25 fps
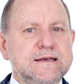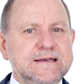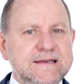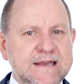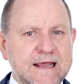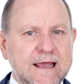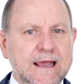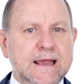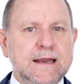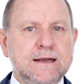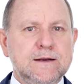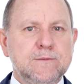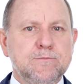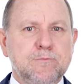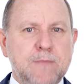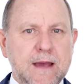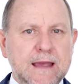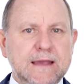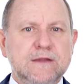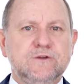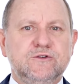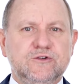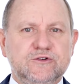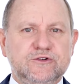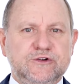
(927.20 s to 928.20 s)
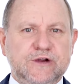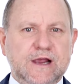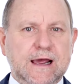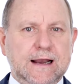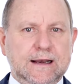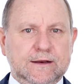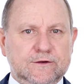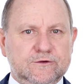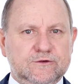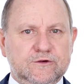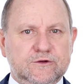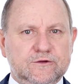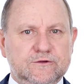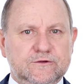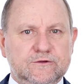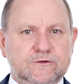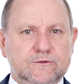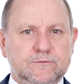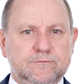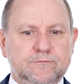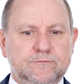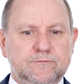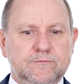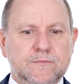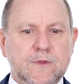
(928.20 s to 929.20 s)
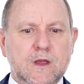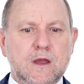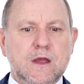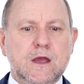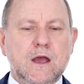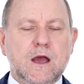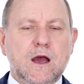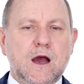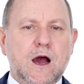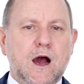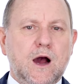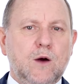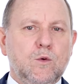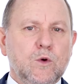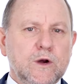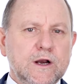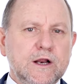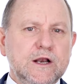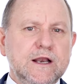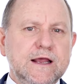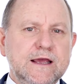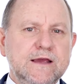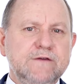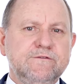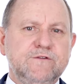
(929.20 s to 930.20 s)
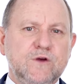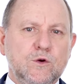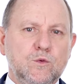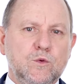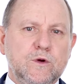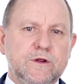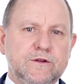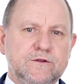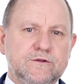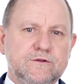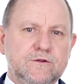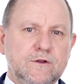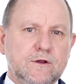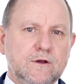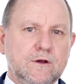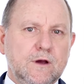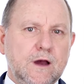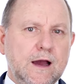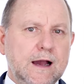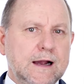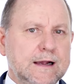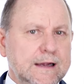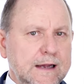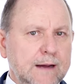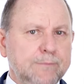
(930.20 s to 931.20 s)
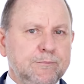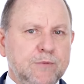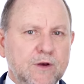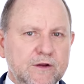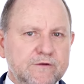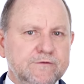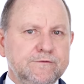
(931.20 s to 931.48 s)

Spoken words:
10 major challenges. I want to leave you with a couple